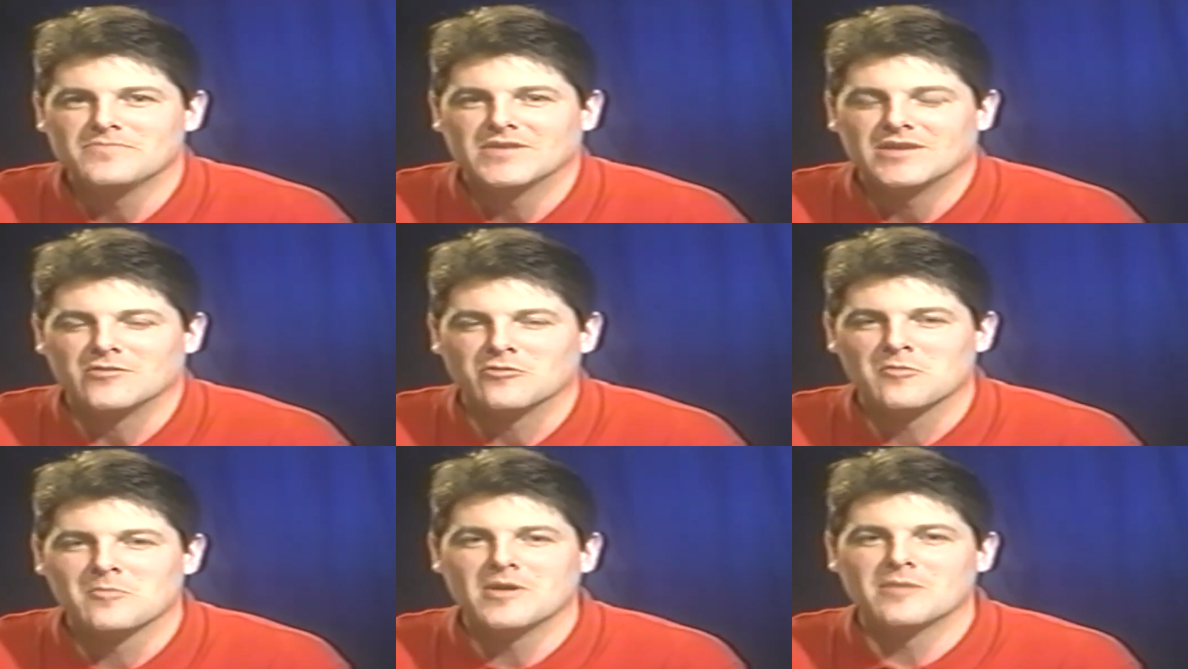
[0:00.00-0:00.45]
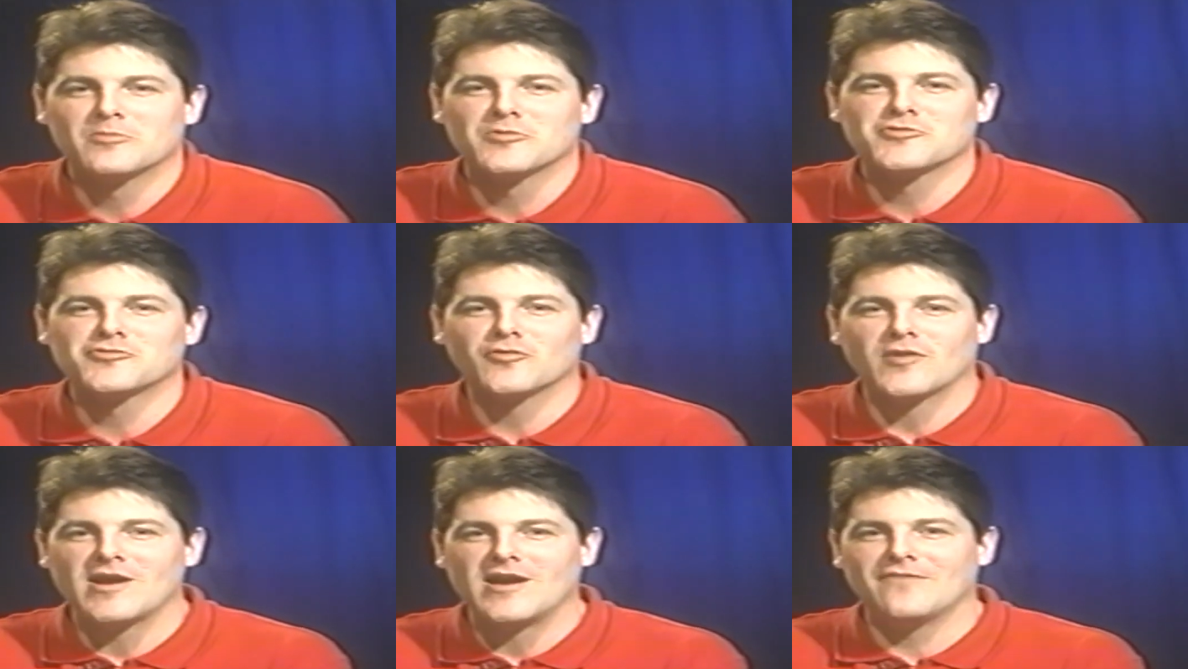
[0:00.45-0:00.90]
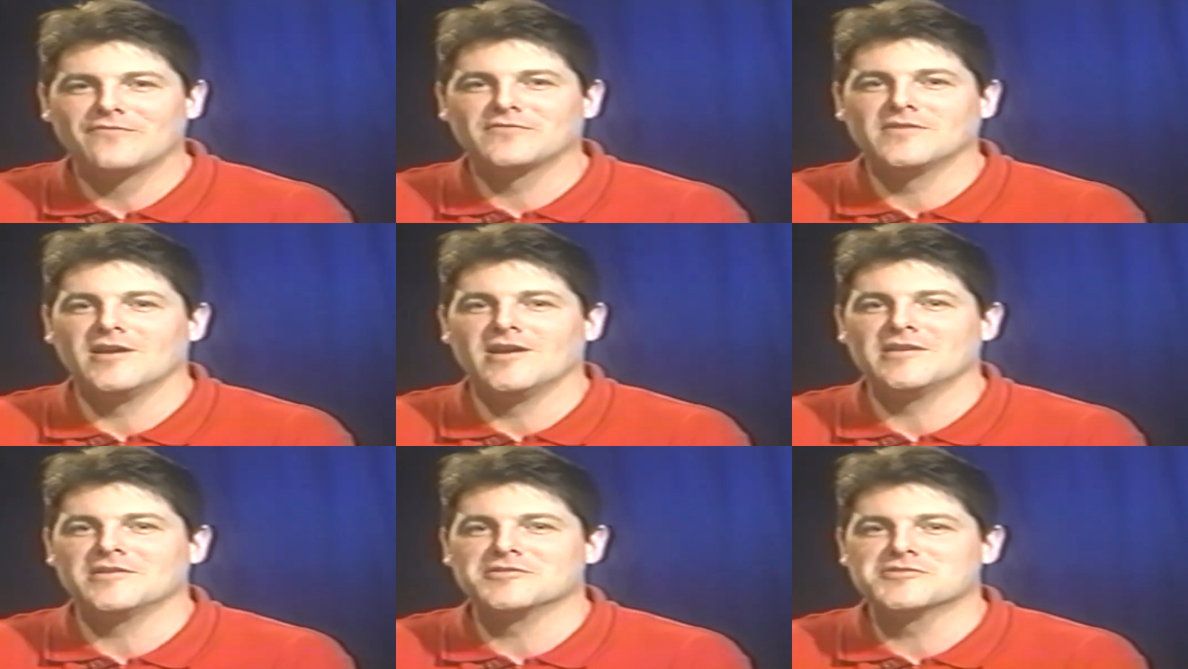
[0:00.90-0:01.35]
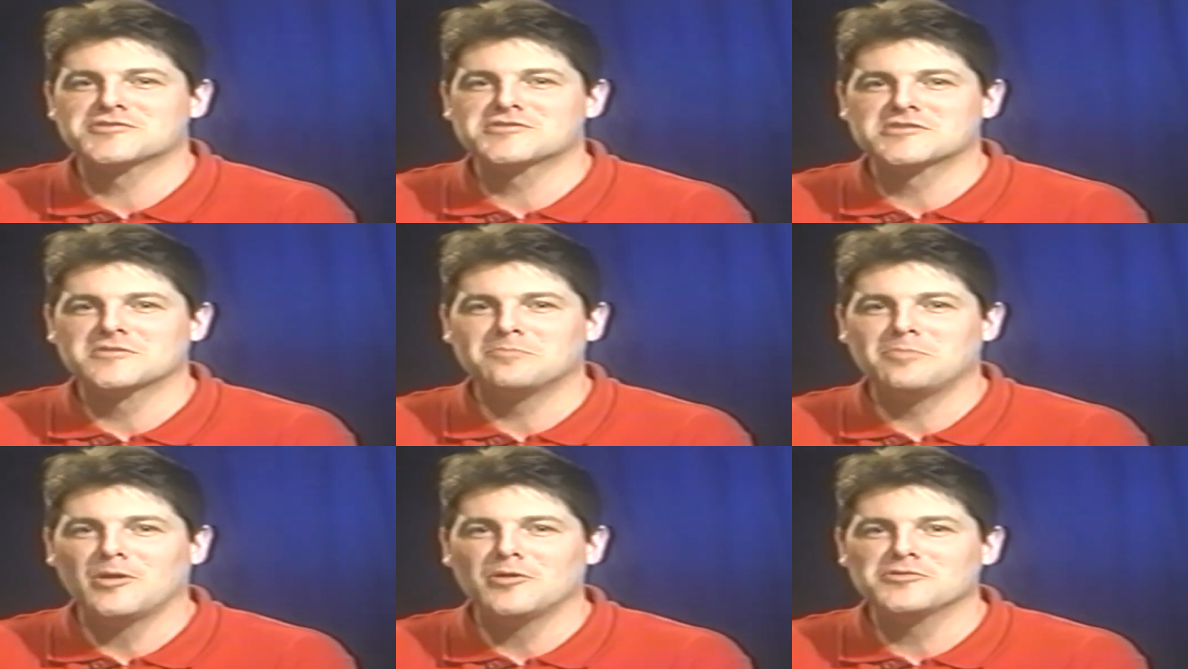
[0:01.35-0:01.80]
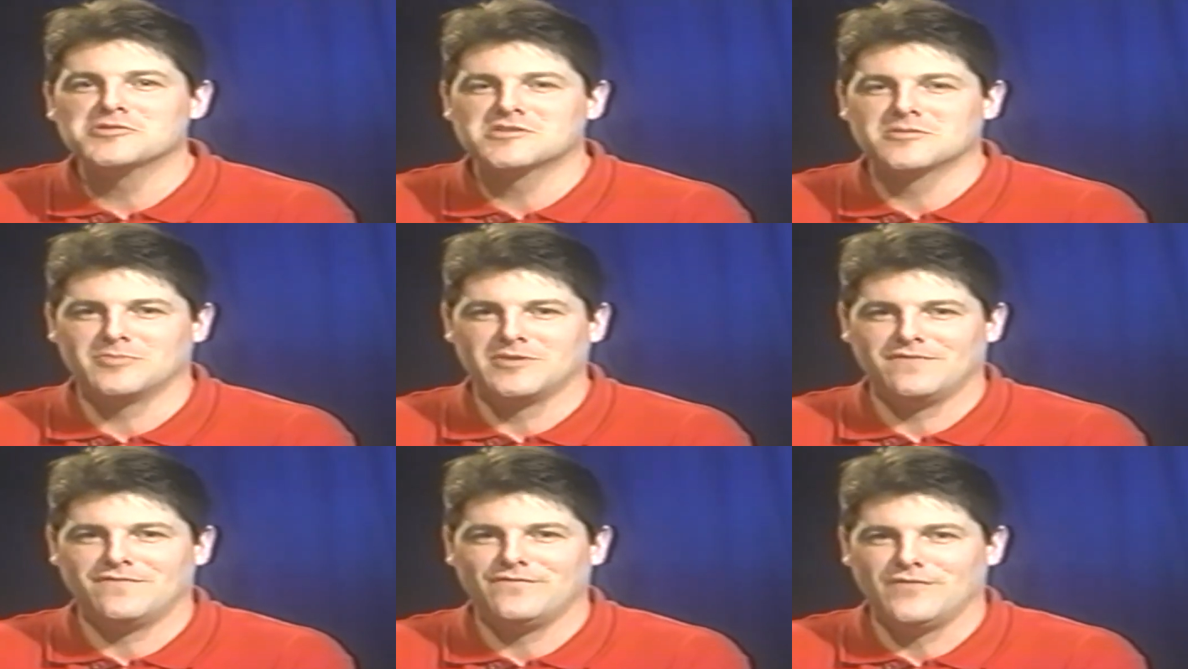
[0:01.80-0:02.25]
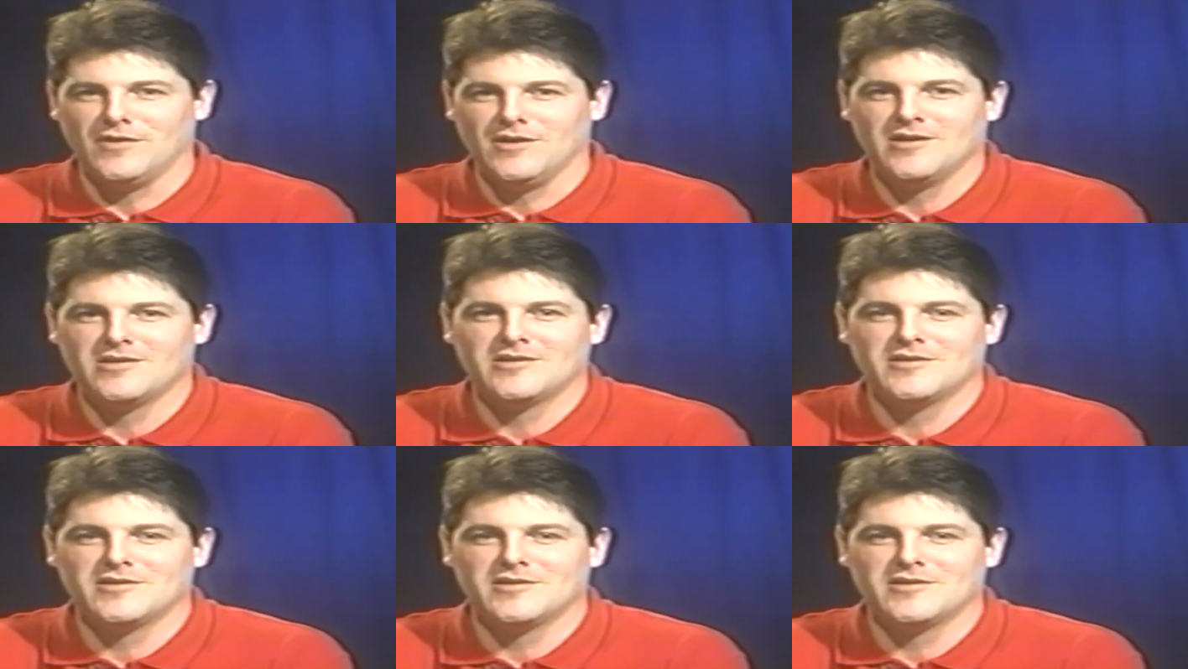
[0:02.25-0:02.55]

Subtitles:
Now remember, draft night is supposed to be fun,